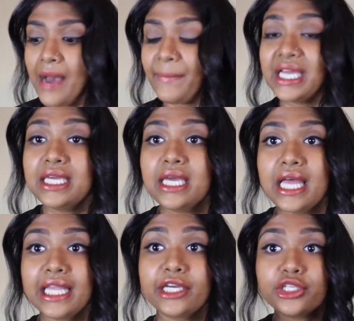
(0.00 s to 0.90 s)
My
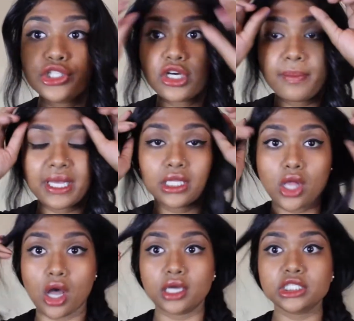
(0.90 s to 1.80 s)
layers are a bit
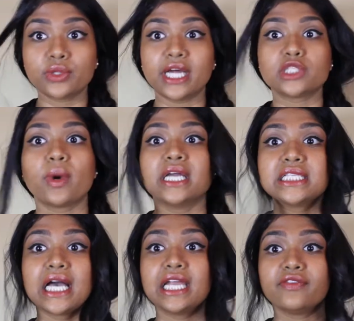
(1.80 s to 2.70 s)
long, so that's why
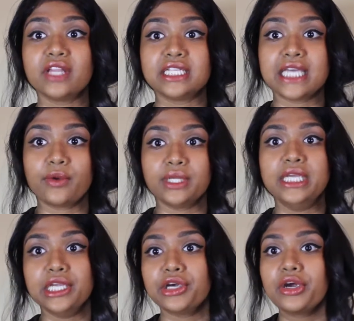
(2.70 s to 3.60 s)
it's kind of like down
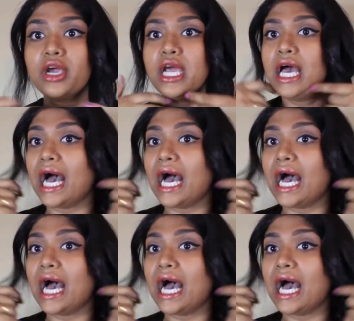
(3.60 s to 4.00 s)
here.